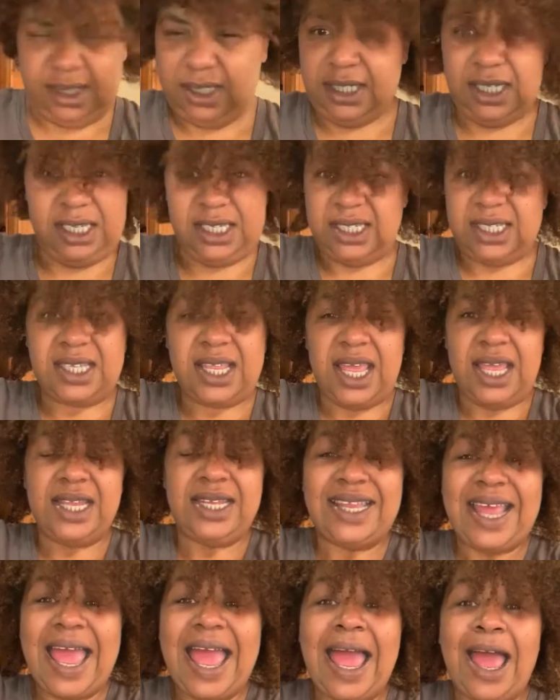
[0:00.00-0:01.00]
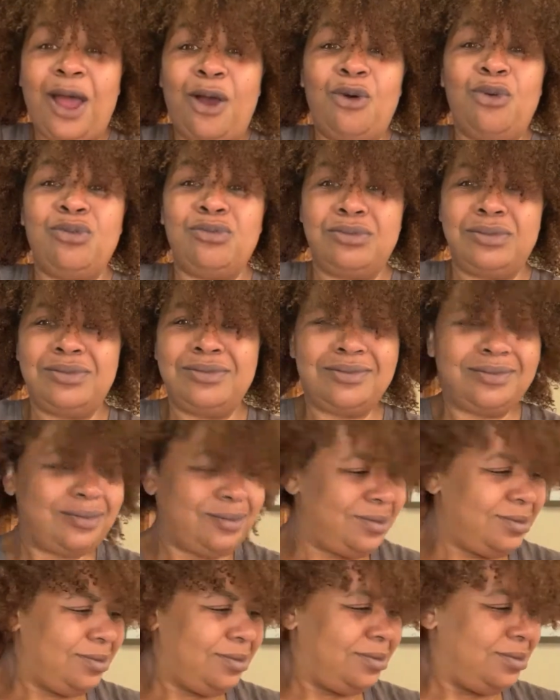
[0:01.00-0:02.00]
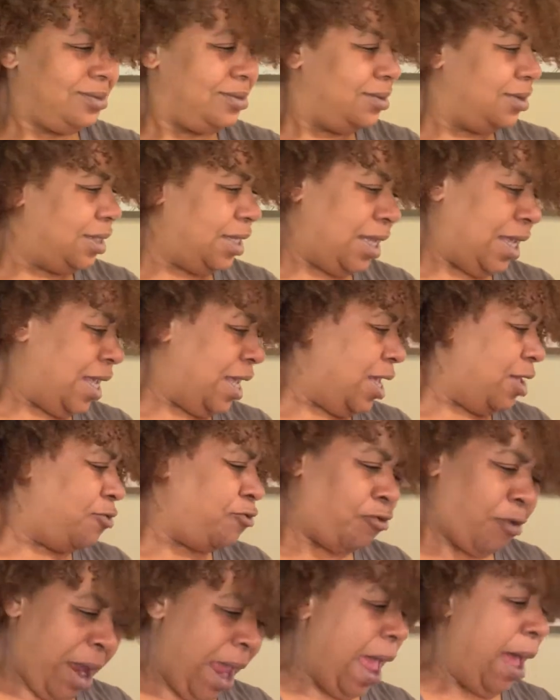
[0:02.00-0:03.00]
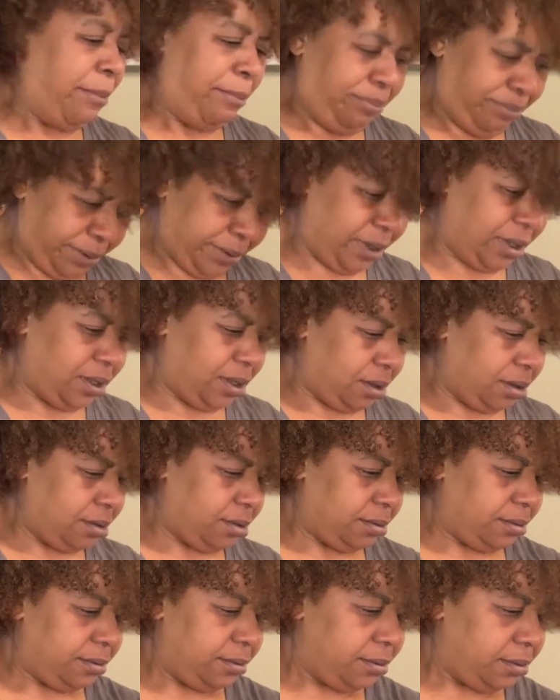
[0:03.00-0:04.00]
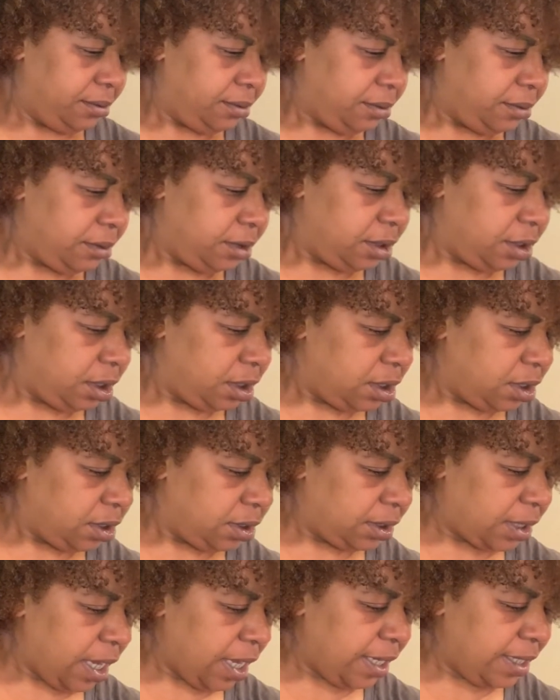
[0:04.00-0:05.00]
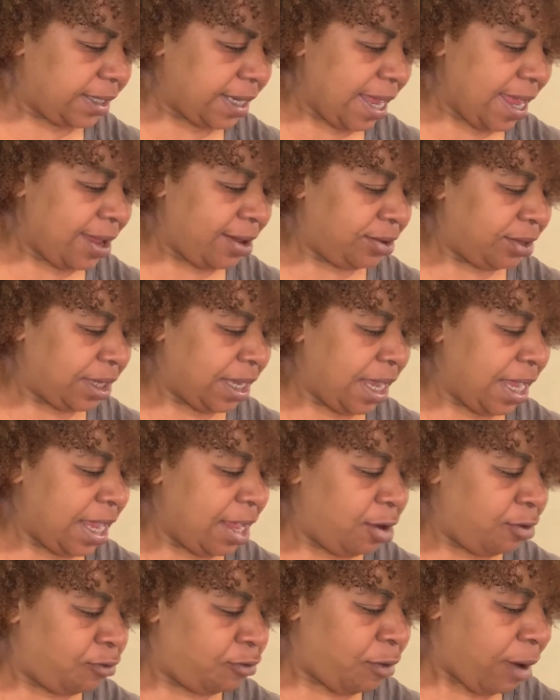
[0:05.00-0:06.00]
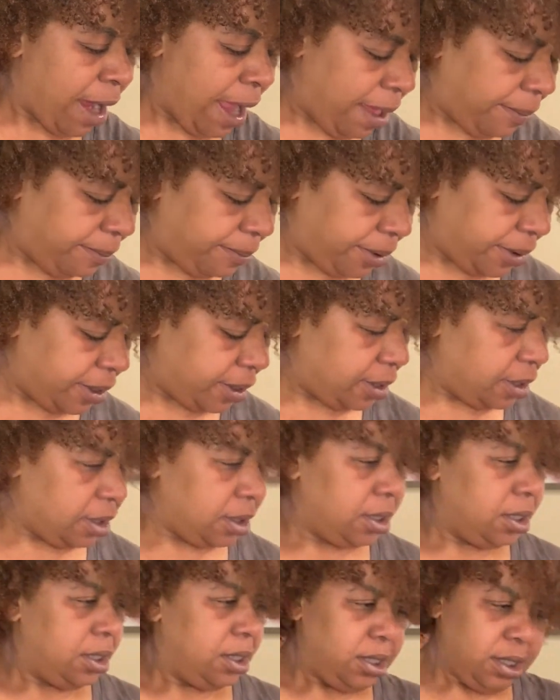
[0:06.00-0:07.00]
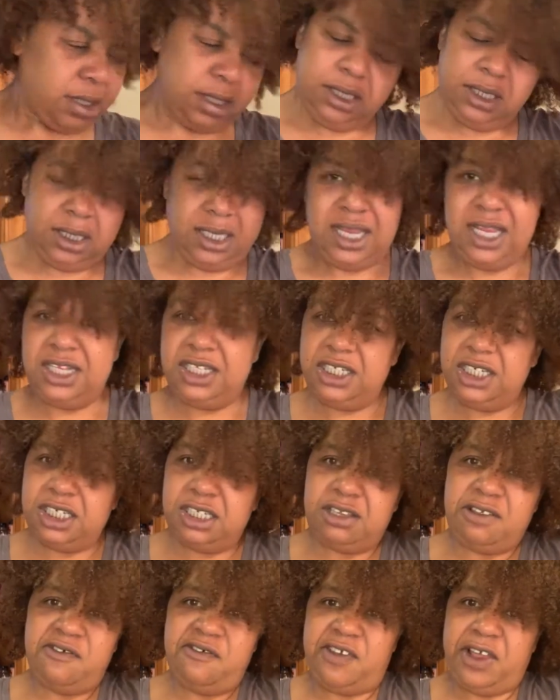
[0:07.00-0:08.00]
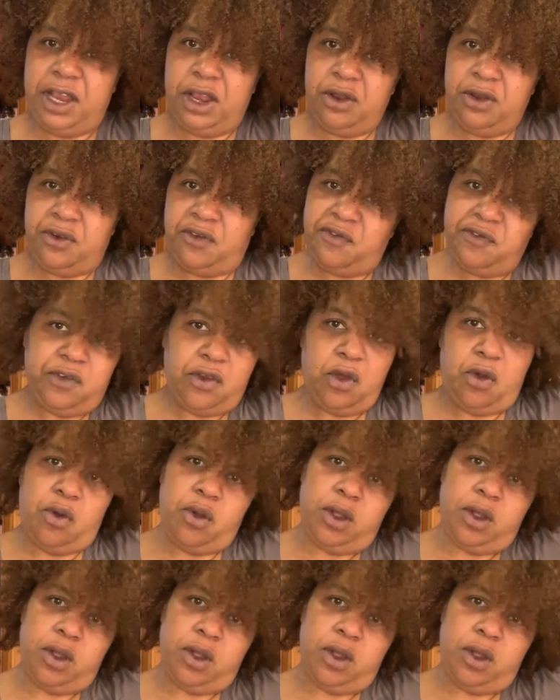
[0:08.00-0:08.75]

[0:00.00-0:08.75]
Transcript: Let's take down the head wrap. Take down the head wrap that just fell on the floor.